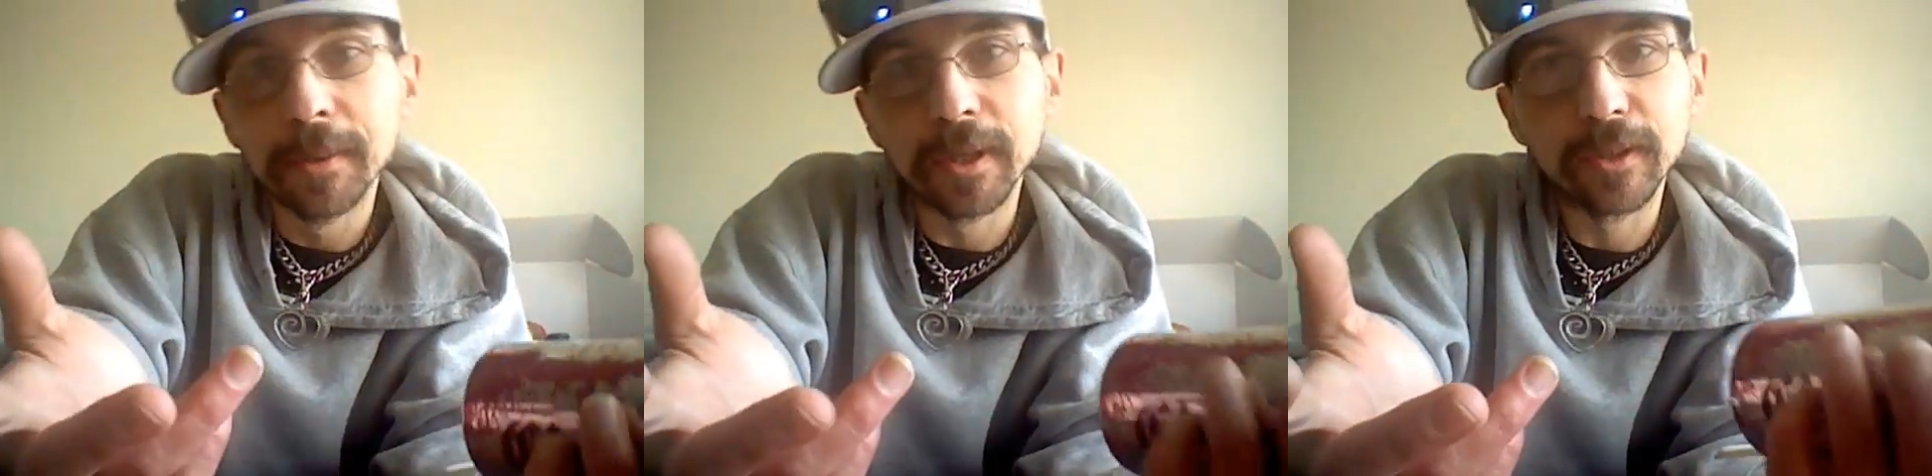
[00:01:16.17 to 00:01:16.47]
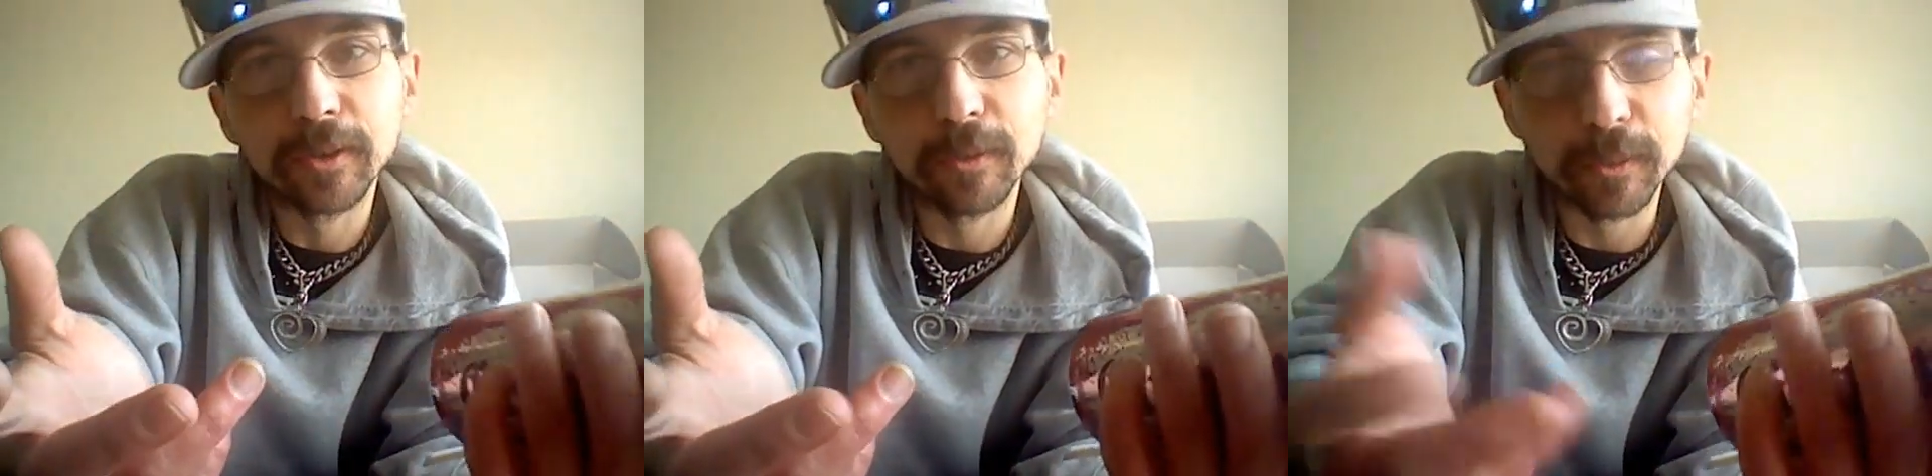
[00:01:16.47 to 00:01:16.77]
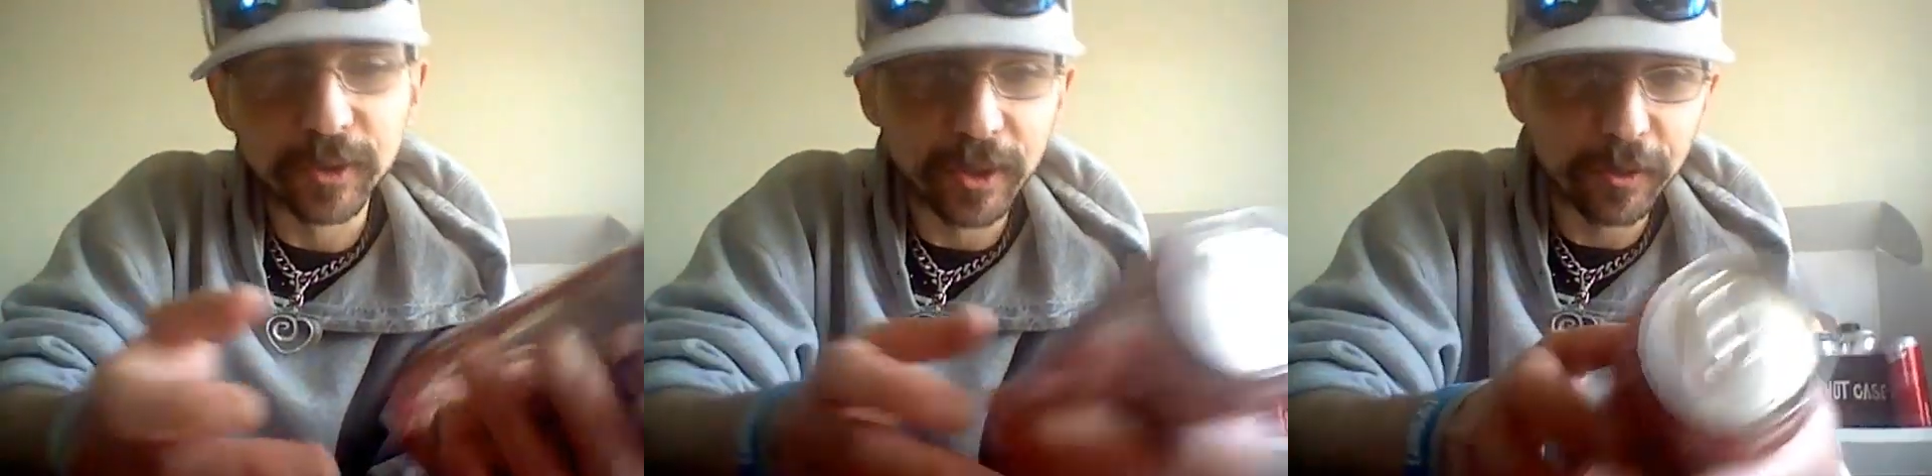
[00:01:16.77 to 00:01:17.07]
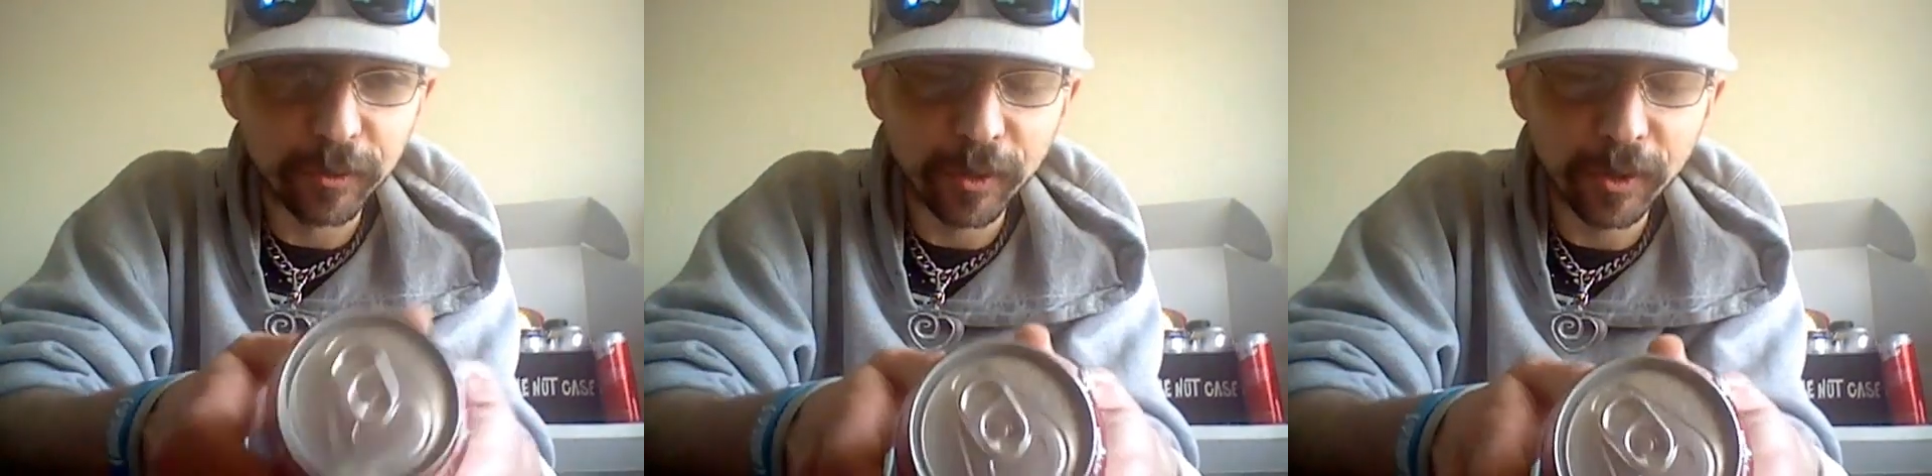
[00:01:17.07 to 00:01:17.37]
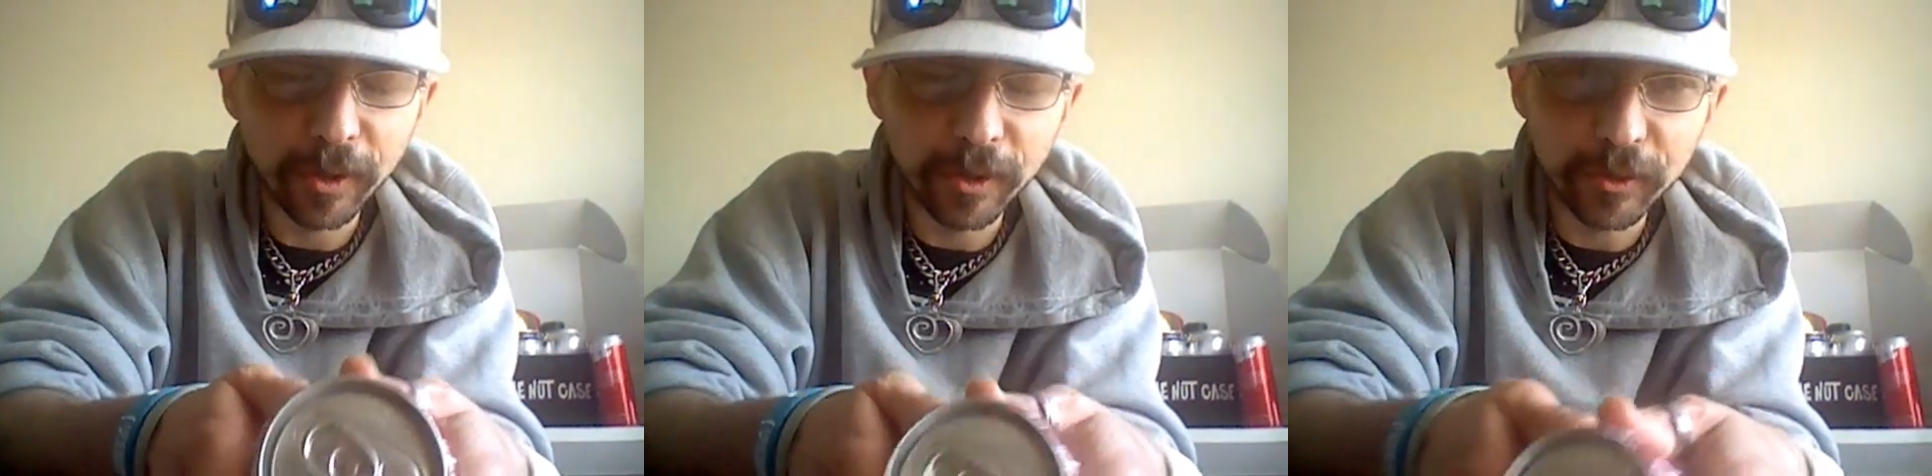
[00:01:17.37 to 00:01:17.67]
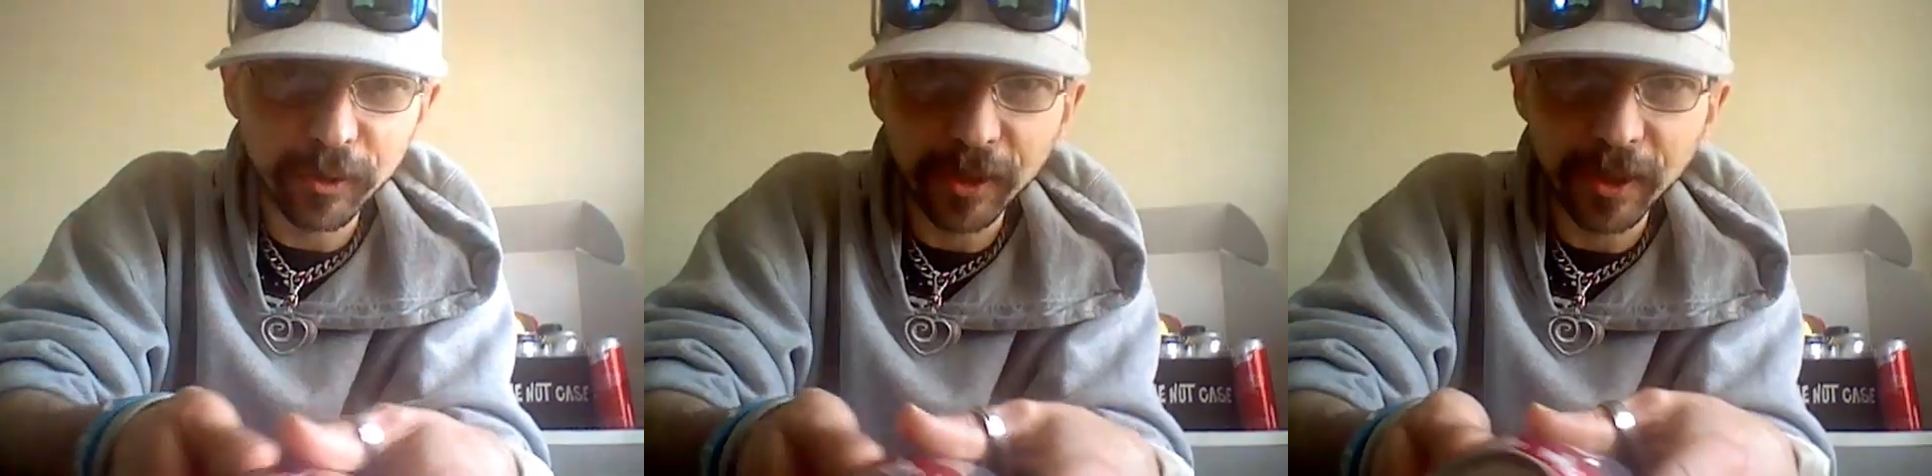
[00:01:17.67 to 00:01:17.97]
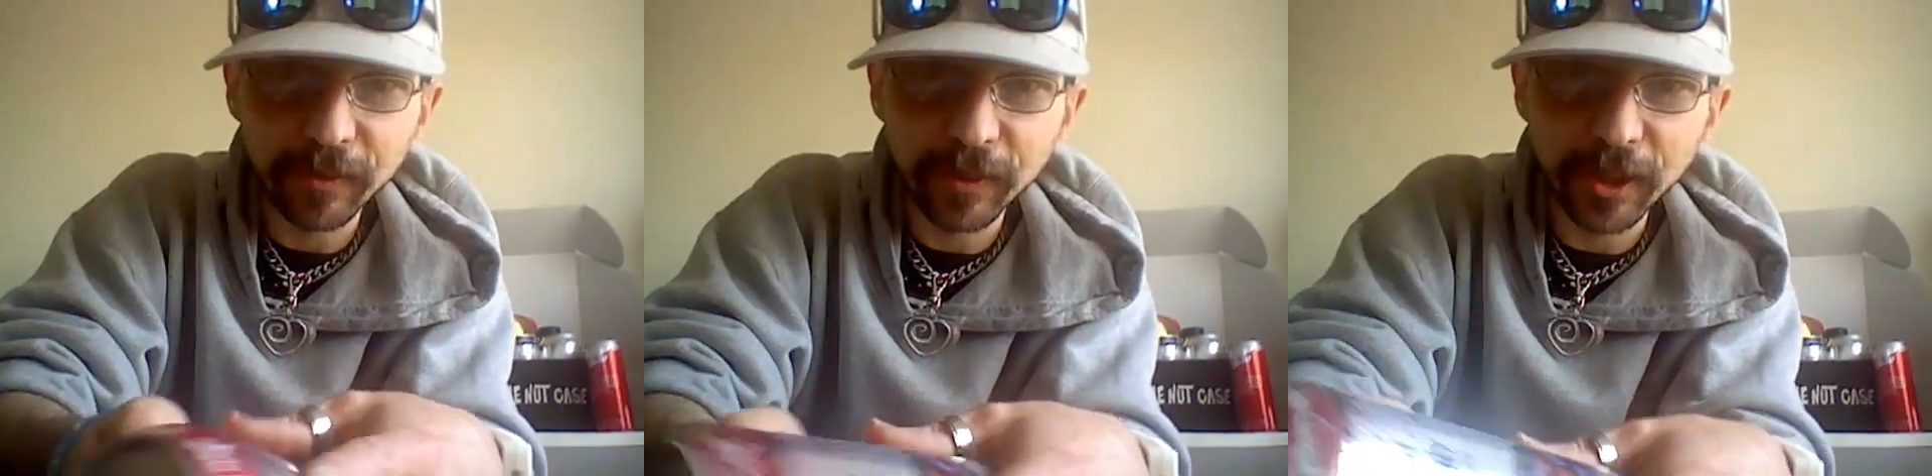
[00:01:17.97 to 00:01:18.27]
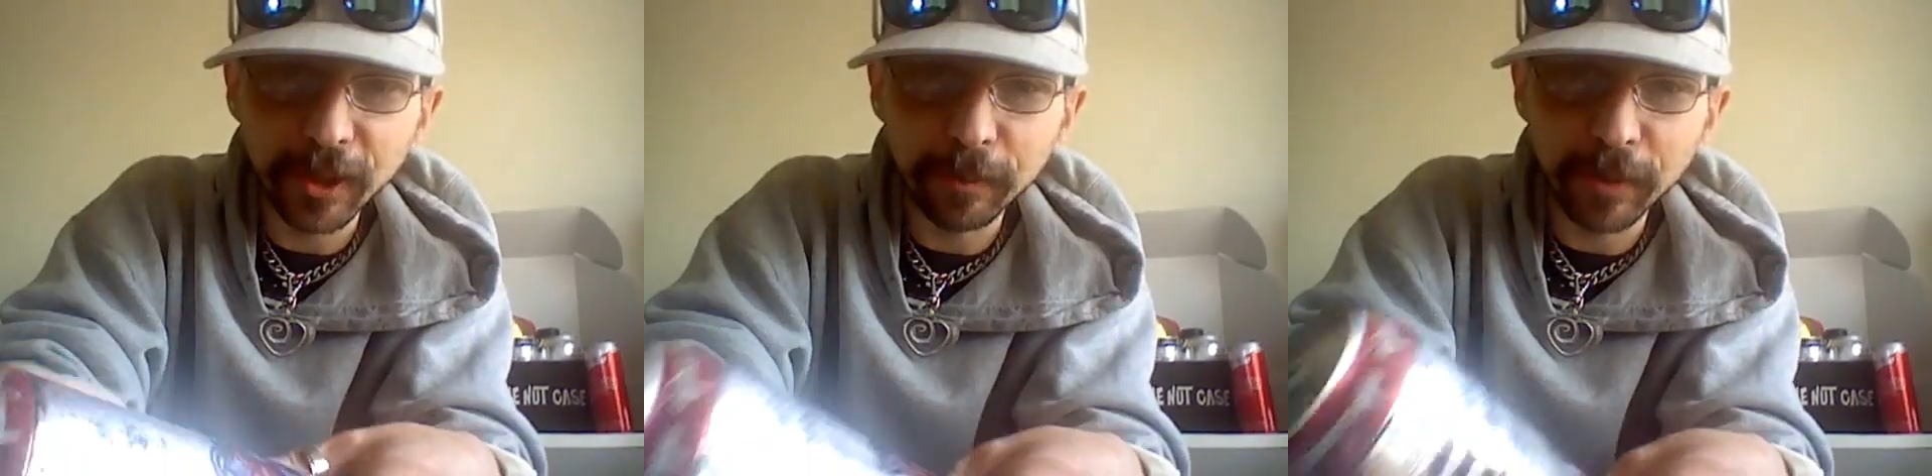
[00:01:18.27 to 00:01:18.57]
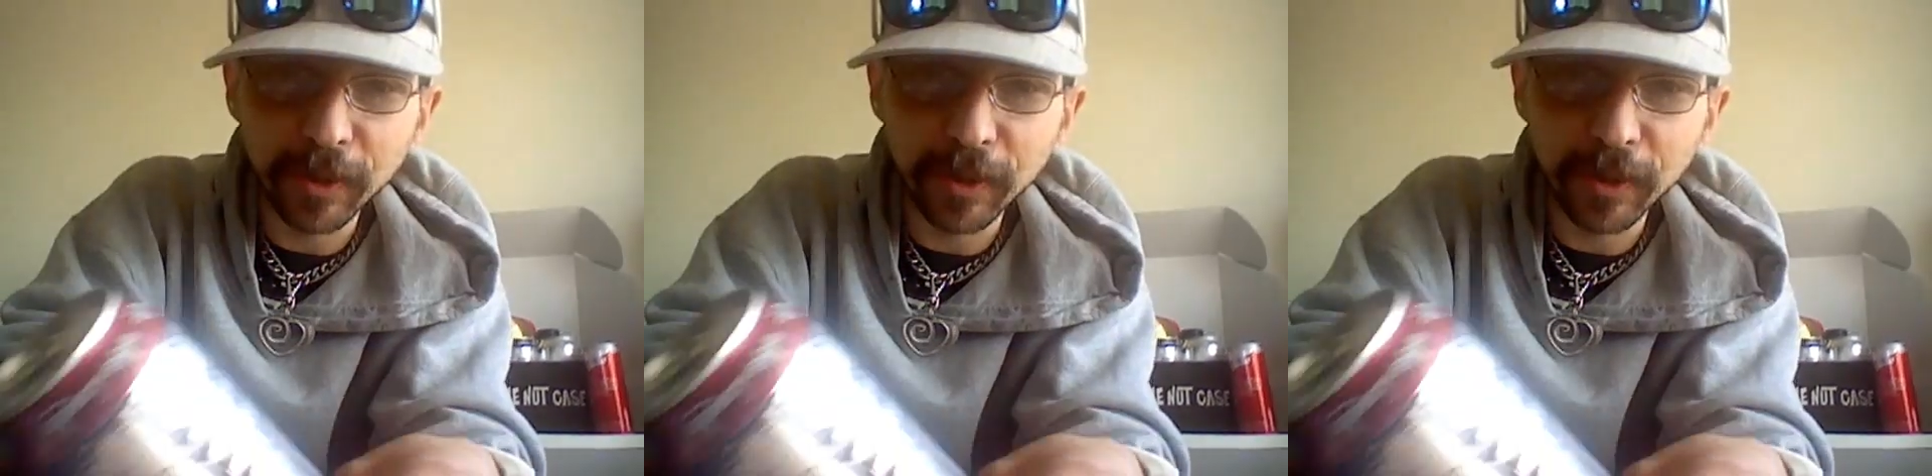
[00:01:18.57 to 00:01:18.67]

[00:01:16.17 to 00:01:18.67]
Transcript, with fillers: Not sure which energy drink ever did,